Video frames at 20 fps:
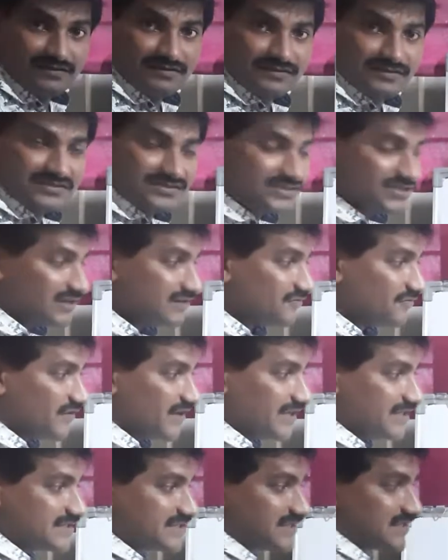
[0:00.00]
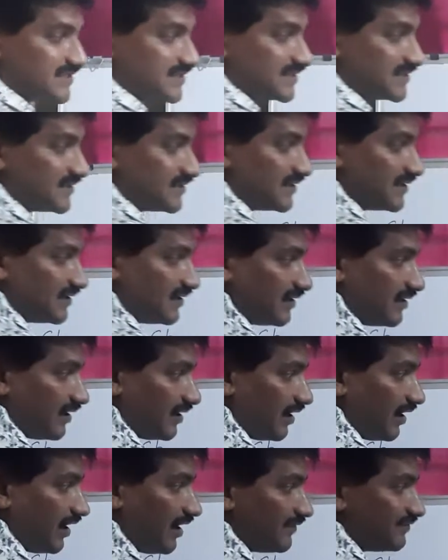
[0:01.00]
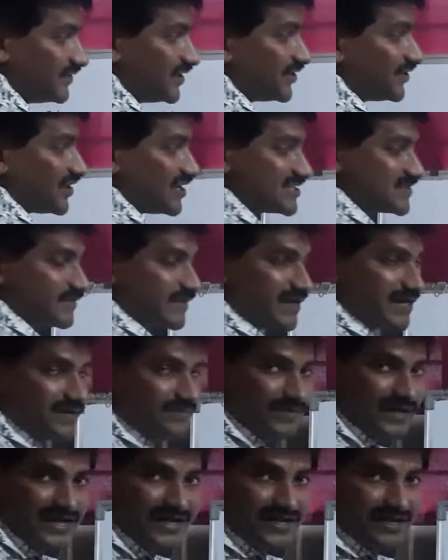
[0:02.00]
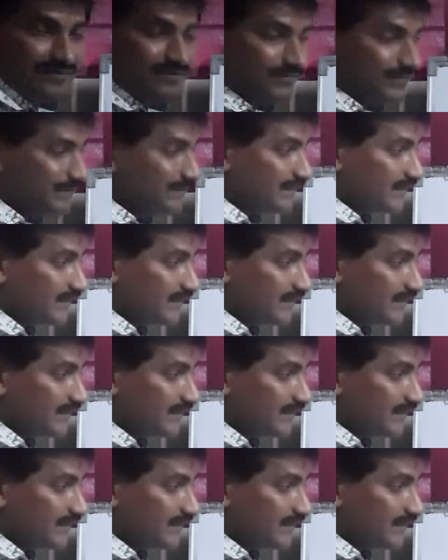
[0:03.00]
surface of the transparent medium,